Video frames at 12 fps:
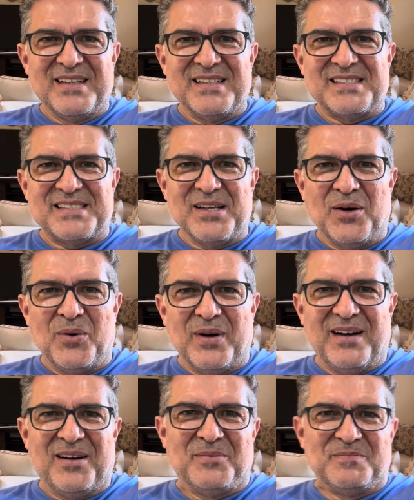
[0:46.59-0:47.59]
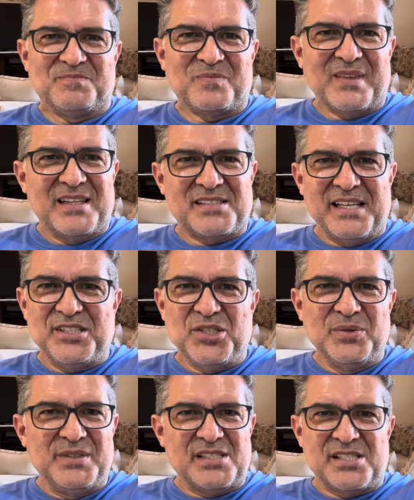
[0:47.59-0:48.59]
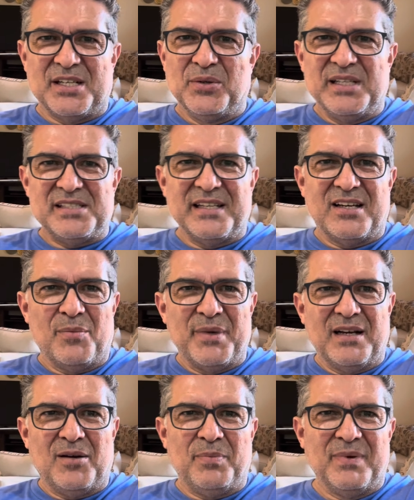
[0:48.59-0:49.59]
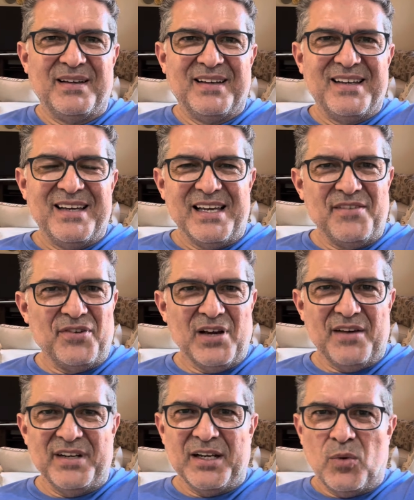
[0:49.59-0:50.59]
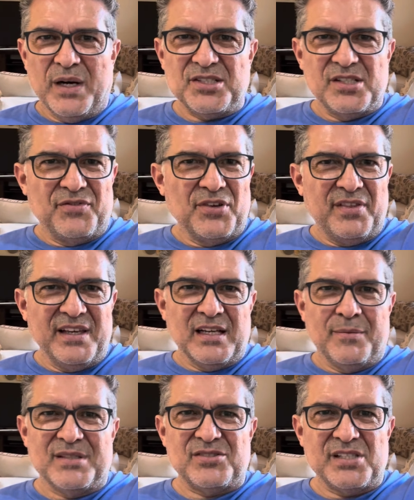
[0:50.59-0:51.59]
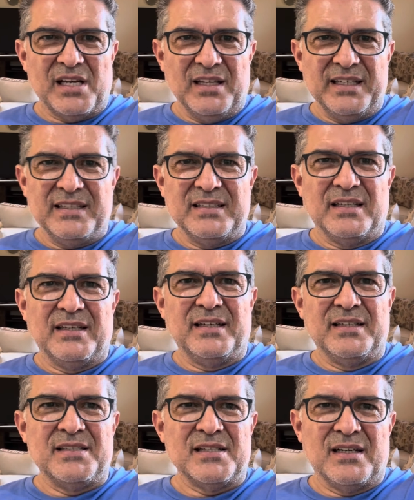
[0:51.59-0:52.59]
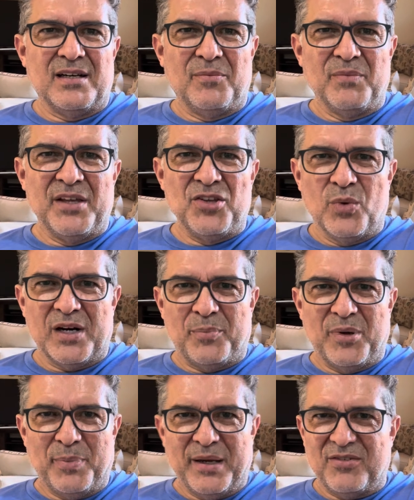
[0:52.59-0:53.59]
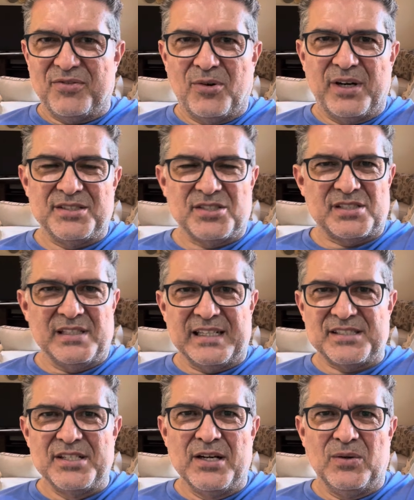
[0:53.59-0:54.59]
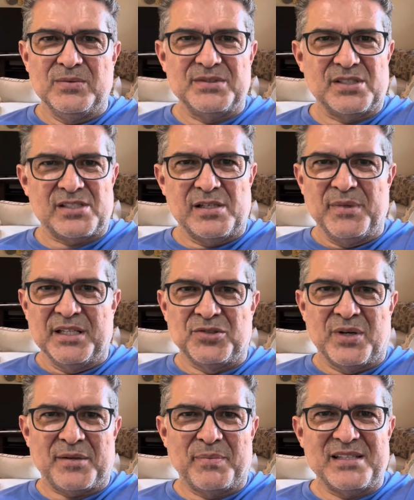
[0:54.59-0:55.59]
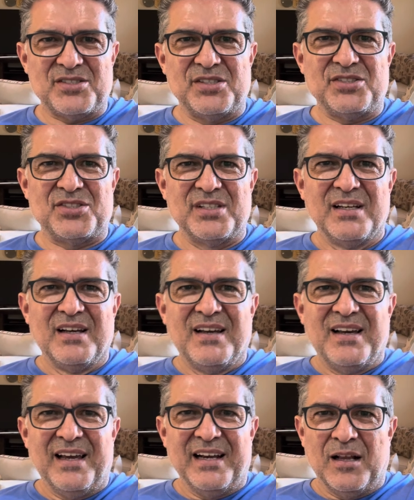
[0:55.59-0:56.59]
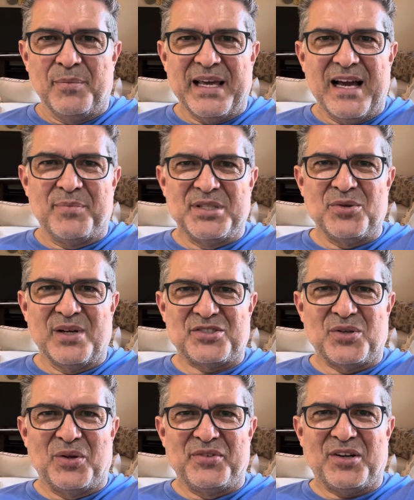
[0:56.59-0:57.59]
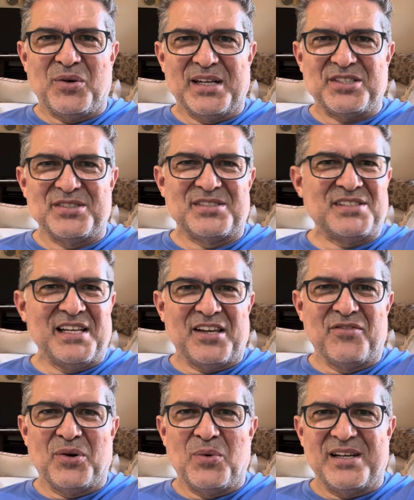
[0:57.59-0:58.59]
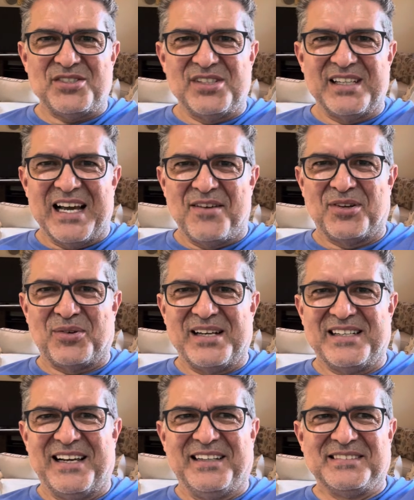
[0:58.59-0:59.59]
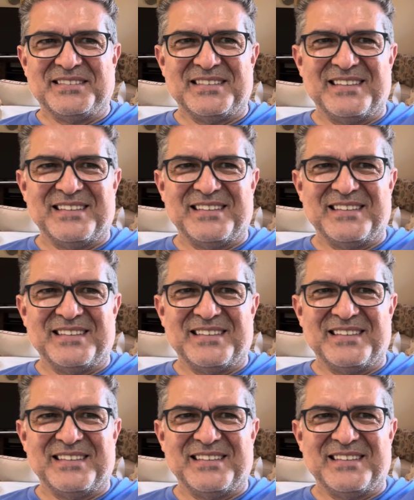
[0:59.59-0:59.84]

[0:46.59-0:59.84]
So stay tuned. This is a new listing coming up. If you have any questions, if you're thinking about selling and you want to prepare for it, just let us know. Just send me a direct message, and I'll be happy to answer all your questions. Thank you for watching, and have a great day.